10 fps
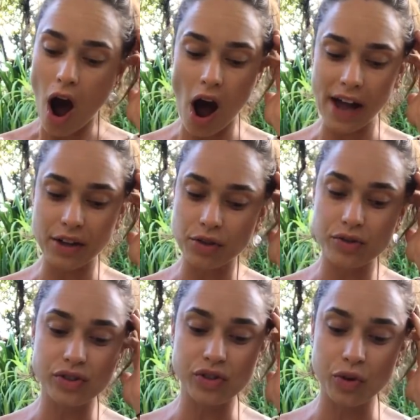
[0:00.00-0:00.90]
I
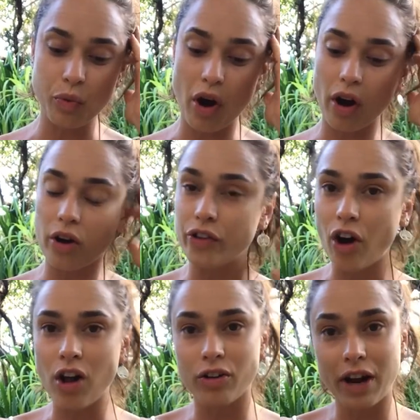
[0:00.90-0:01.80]
used to work on the
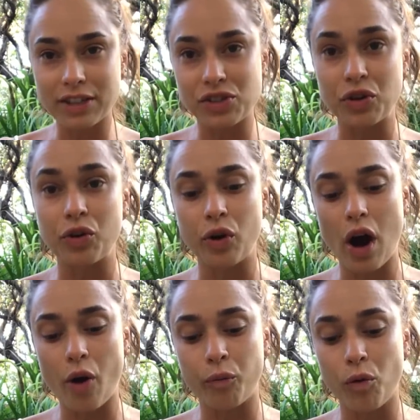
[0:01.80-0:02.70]
colorectal
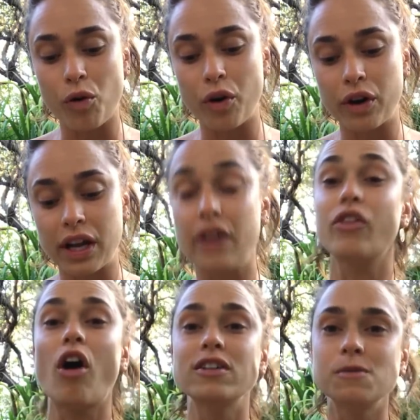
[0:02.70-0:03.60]
ward in
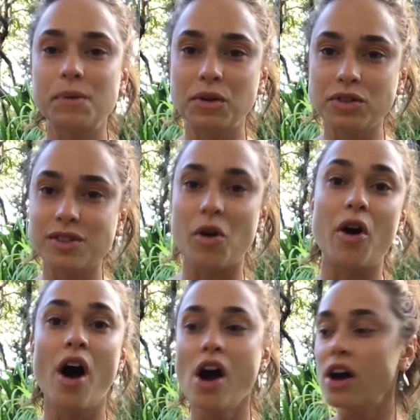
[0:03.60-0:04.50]
the hospital, so